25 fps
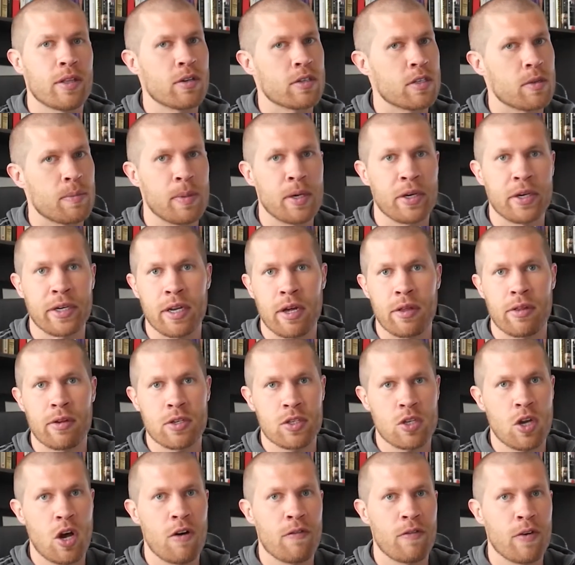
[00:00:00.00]
There's a million other
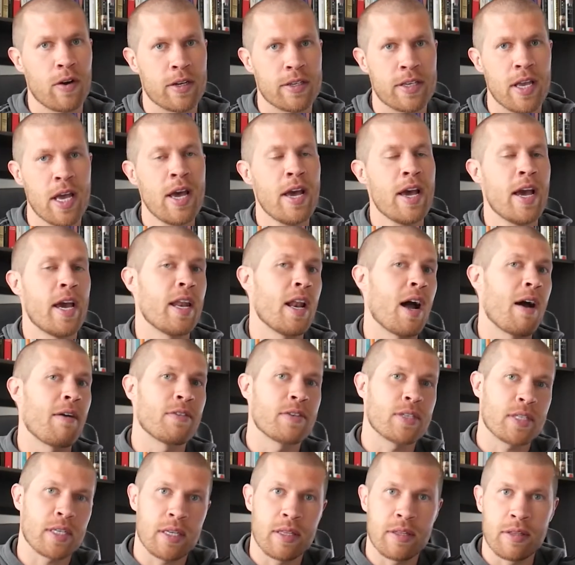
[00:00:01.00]
softwares, and
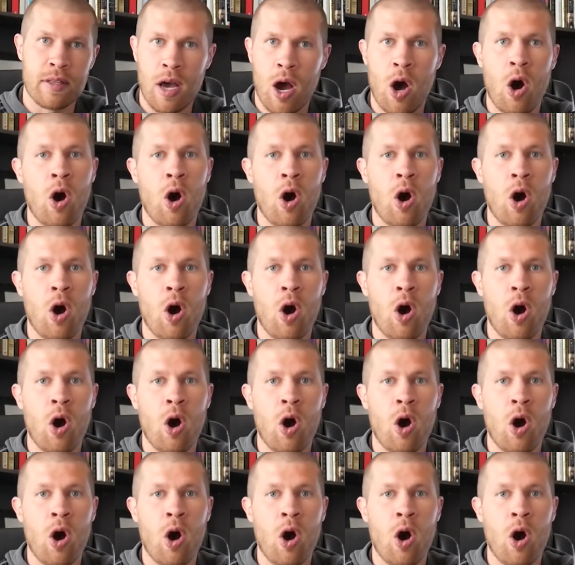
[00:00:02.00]
obviously